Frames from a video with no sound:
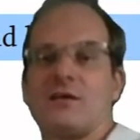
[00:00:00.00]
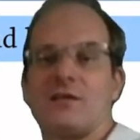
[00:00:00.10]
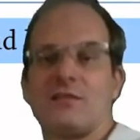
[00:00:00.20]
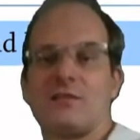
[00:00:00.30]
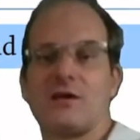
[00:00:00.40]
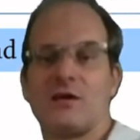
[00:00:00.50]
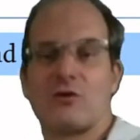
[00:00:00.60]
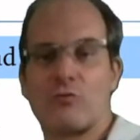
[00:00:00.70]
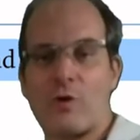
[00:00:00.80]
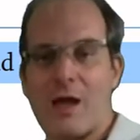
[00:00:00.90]
the
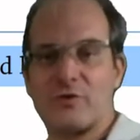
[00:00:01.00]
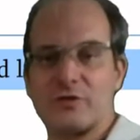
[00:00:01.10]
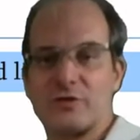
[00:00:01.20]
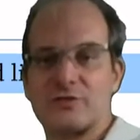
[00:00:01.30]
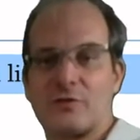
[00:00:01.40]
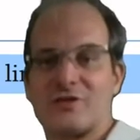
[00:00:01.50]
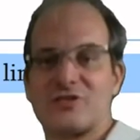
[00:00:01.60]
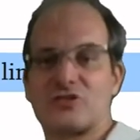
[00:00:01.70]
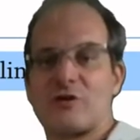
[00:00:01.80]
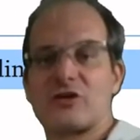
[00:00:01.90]
grammar, so the
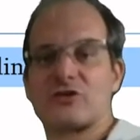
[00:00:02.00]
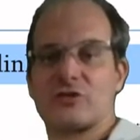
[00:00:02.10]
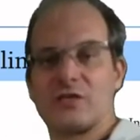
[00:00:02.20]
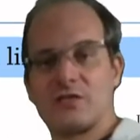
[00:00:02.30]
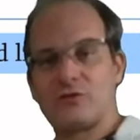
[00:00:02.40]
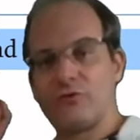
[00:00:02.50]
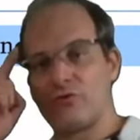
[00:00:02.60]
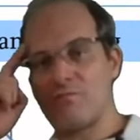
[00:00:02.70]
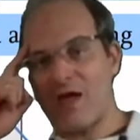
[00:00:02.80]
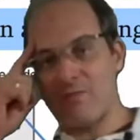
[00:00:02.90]
structure. Do you
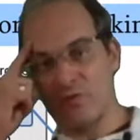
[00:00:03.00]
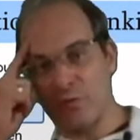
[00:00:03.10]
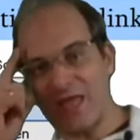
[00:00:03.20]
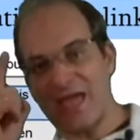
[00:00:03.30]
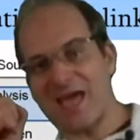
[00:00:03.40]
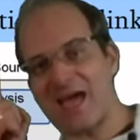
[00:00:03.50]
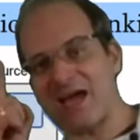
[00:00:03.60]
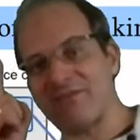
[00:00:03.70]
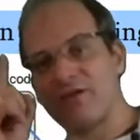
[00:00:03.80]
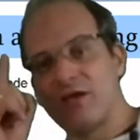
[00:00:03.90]
remember we have
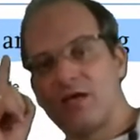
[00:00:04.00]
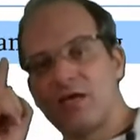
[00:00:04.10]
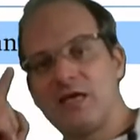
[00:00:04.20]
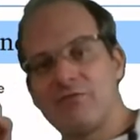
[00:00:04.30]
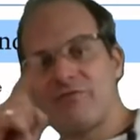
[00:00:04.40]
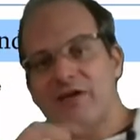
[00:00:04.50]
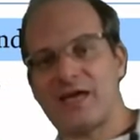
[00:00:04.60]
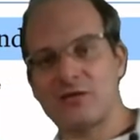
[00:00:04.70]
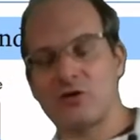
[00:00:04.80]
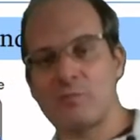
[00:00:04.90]

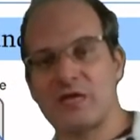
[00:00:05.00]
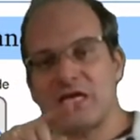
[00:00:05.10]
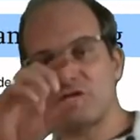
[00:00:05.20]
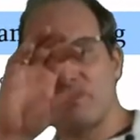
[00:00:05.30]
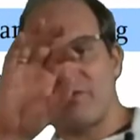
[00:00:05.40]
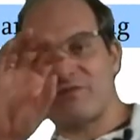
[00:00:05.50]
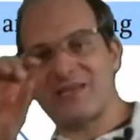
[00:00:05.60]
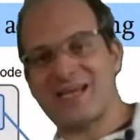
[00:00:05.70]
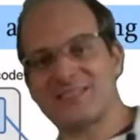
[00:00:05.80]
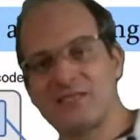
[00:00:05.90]
if-and combination, we have
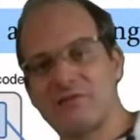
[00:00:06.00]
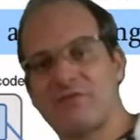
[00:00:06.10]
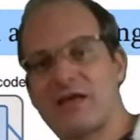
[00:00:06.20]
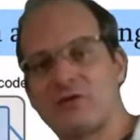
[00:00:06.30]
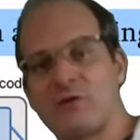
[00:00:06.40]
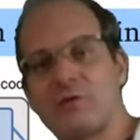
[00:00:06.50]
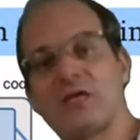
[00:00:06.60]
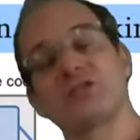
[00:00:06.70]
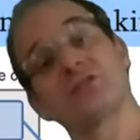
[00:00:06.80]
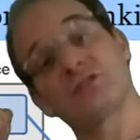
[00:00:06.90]
nested if-and
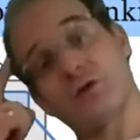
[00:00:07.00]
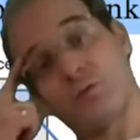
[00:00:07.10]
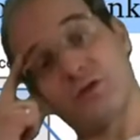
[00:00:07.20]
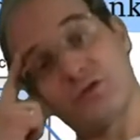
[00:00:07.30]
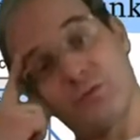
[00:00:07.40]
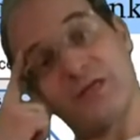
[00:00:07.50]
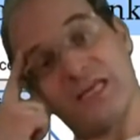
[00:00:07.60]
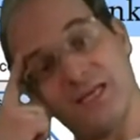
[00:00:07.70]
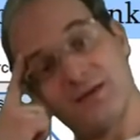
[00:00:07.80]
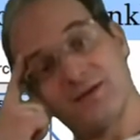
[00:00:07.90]
combination. So what do we
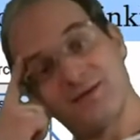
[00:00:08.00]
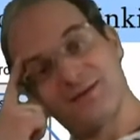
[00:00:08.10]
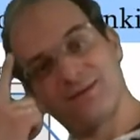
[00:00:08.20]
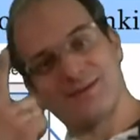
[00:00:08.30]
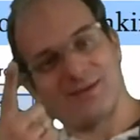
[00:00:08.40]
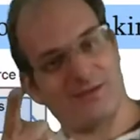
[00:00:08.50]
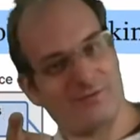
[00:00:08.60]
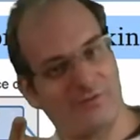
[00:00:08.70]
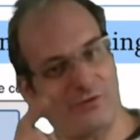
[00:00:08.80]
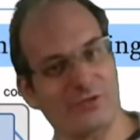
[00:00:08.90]
need?
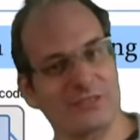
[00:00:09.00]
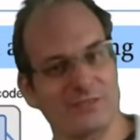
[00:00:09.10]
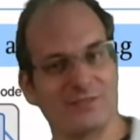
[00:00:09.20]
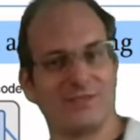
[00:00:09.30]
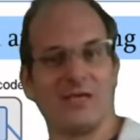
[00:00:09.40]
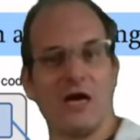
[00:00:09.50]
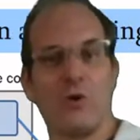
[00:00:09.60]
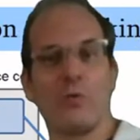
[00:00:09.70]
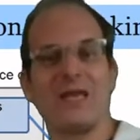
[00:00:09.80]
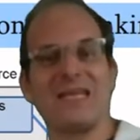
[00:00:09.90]
Of course,
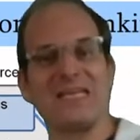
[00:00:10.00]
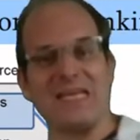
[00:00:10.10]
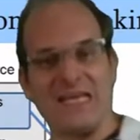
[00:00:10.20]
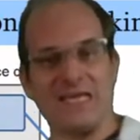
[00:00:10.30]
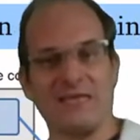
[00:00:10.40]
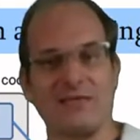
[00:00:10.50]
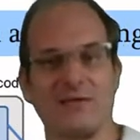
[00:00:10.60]
we need